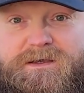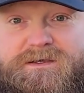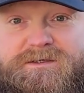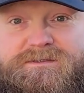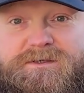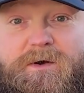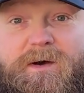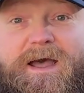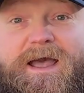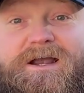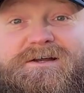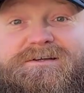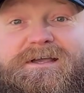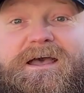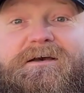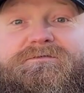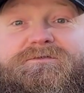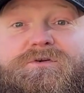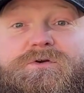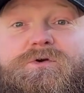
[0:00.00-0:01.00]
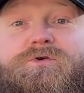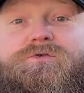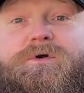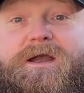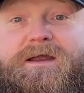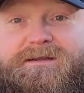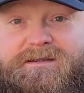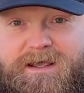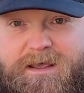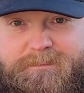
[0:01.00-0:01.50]
So I actually have two
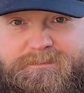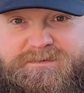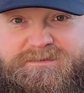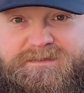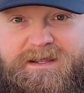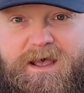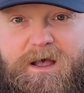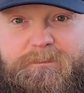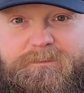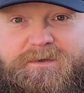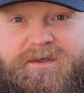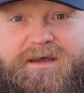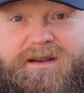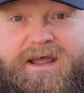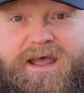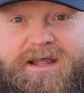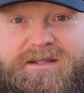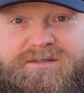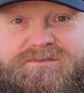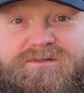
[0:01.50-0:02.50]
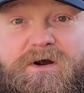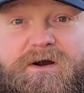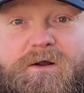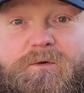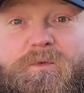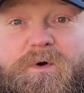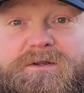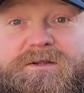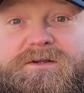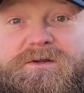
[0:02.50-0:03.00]
great tips to help you get a head start on
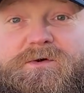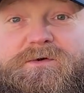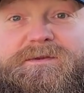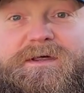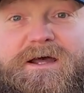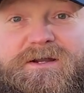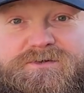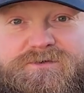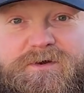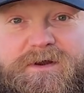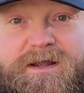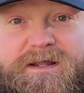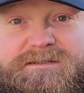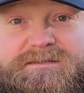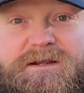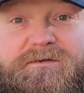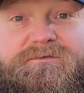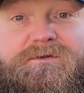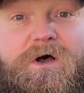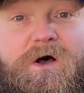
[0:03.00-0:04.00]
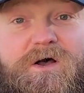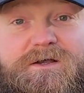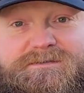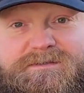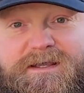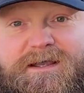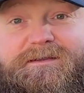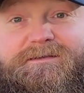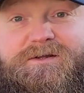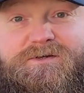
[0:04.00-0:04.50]
what to do with that tree instead of
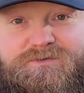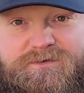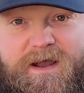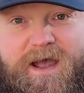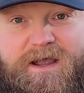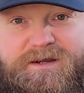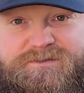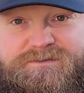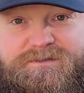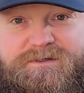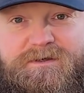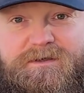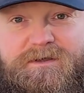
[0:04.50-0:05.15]
tossing it in the trash.